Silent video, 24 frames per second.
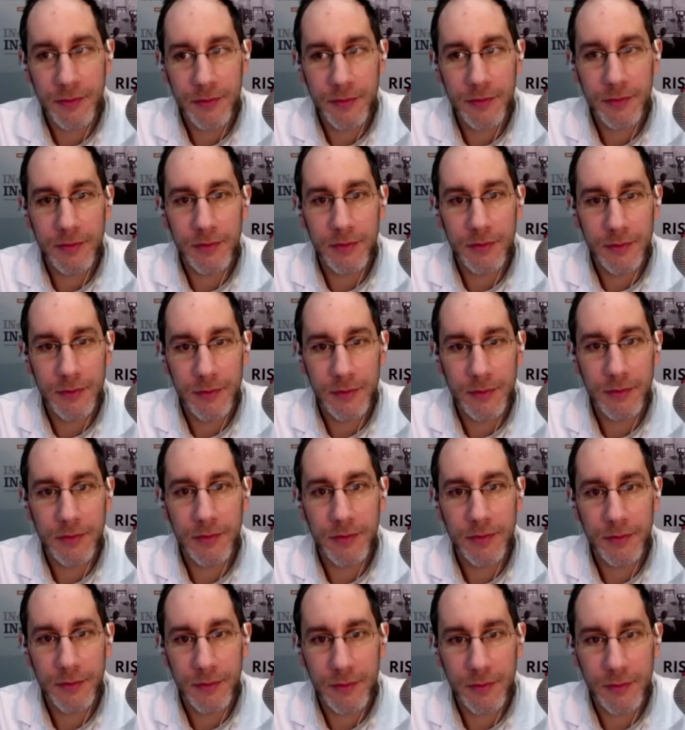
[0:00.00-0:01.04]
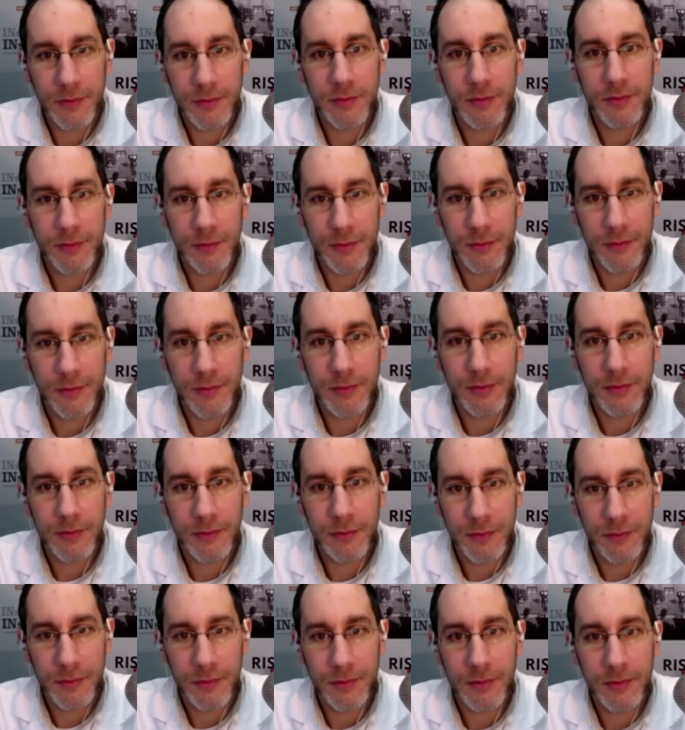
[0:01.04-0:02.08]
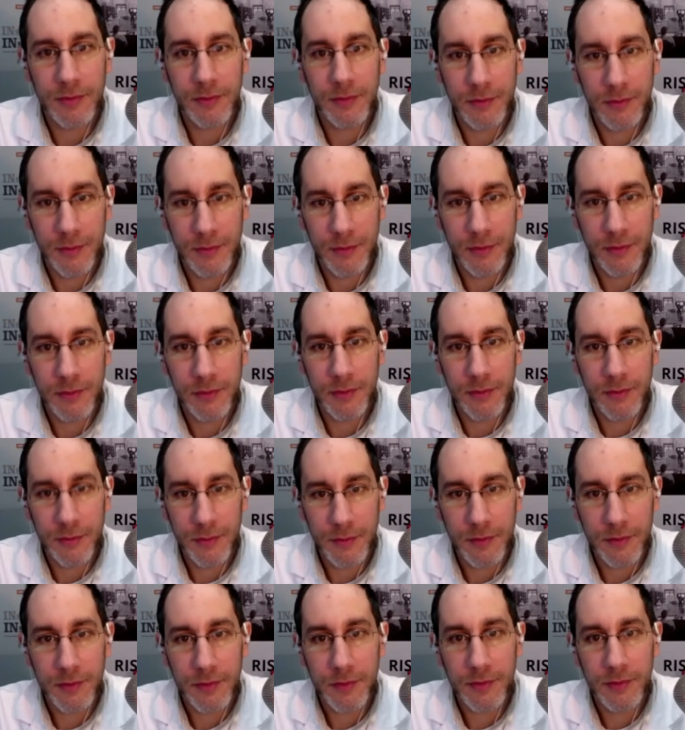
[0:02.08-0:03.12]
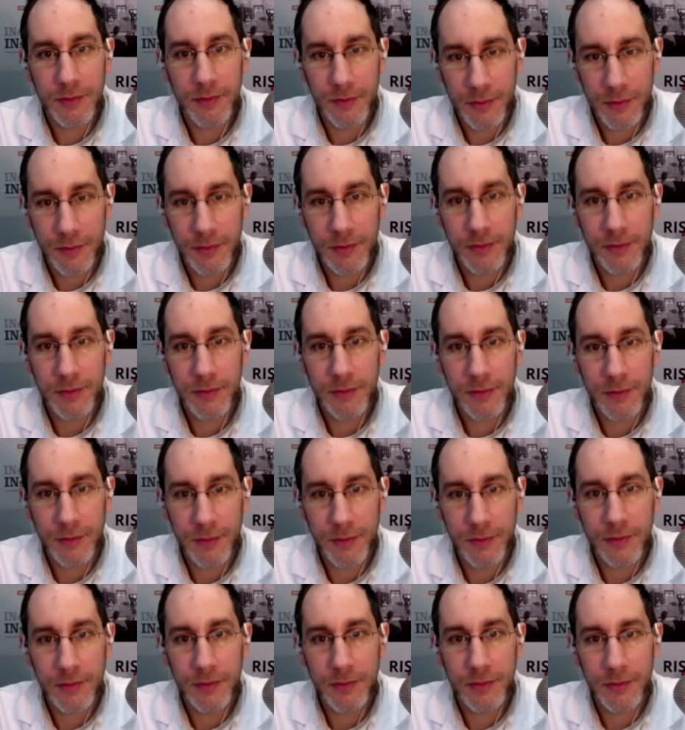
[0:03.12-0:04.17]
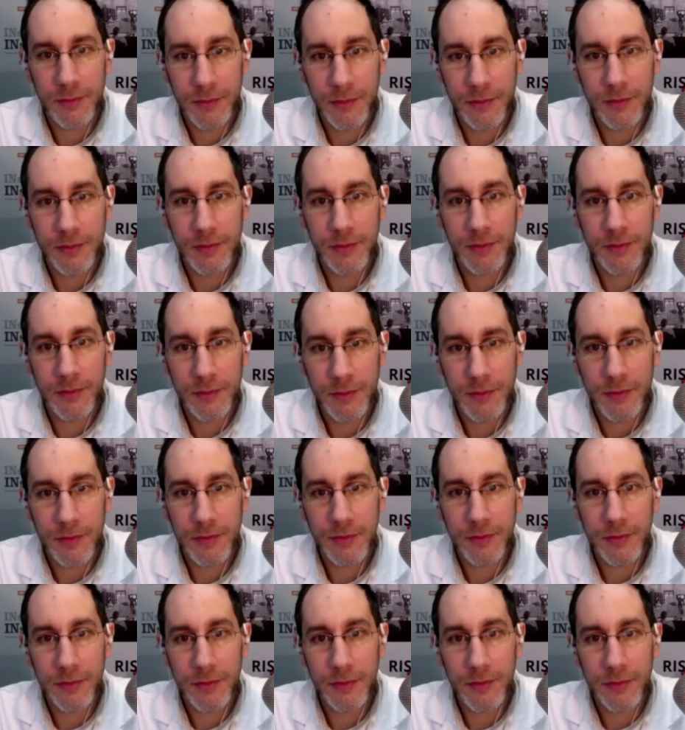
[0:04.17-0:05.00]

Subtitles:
This person isn't speaking.